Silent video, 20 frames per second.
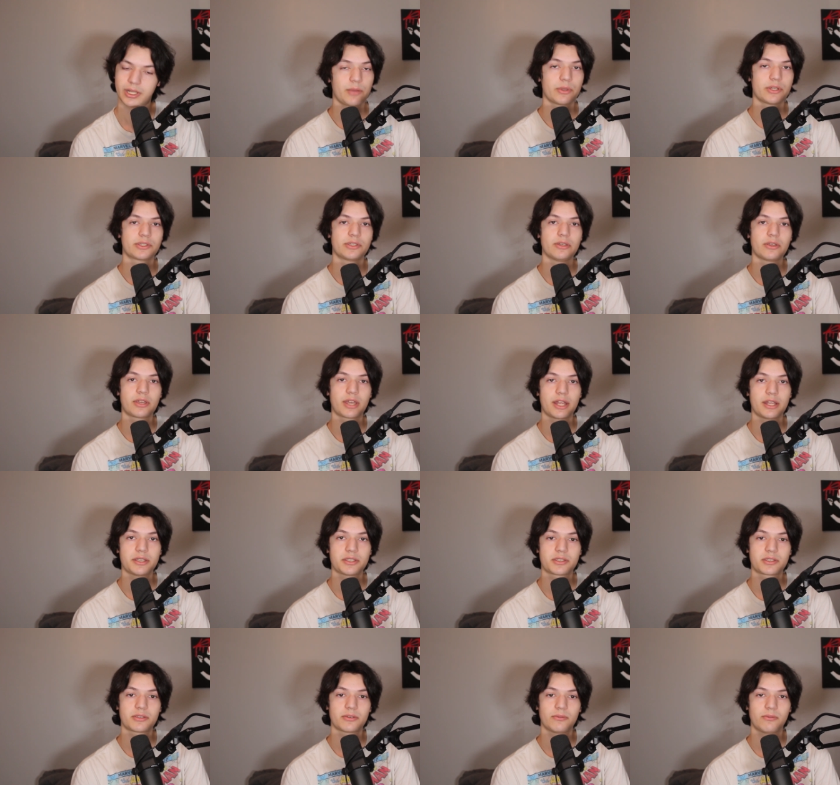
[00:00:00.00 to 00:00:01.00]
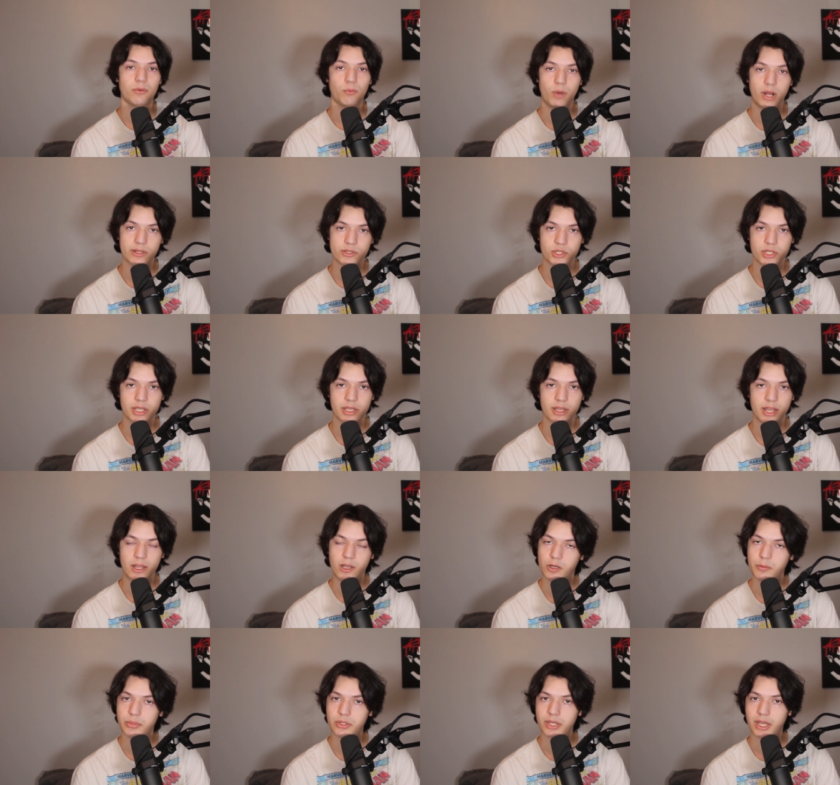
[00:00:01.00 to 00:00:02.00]
Anyways, thank you guys for watching. I
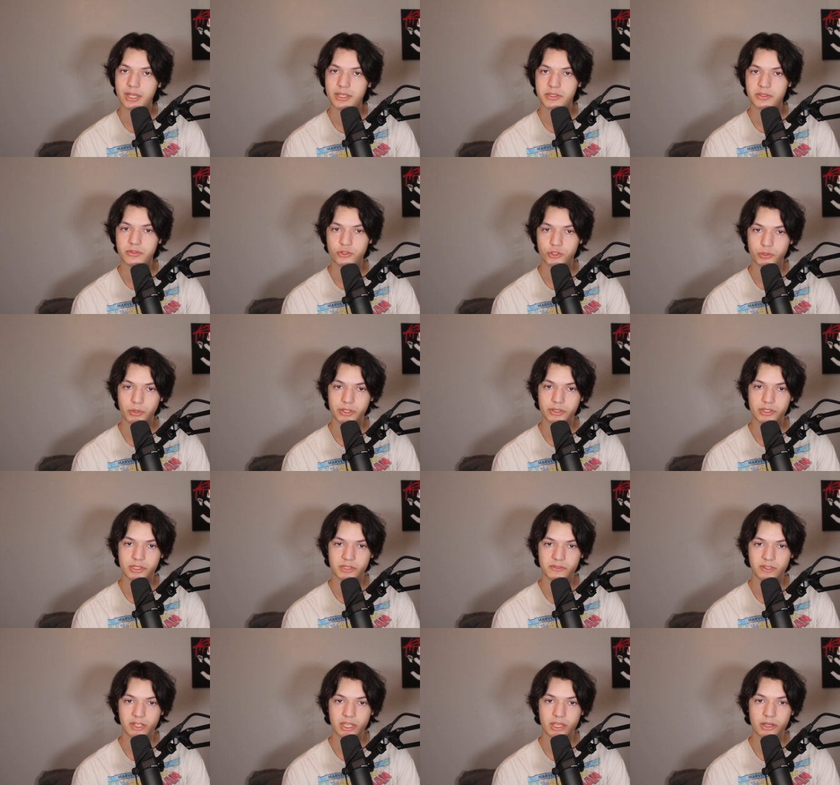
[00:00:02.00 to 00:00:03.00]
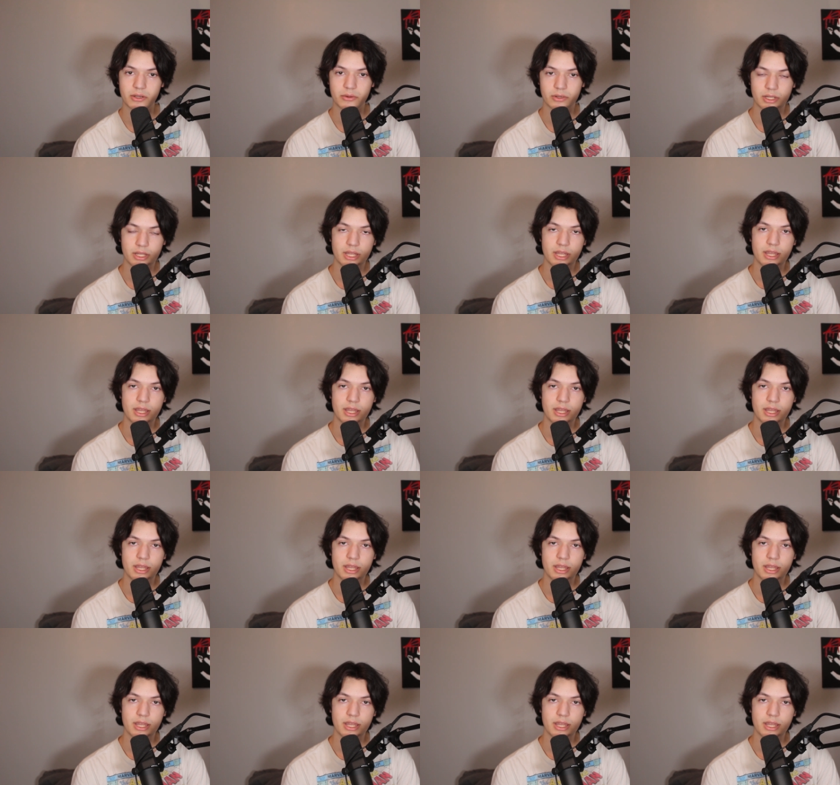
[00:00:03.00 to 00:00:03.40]
hope you guys enjoyed this video.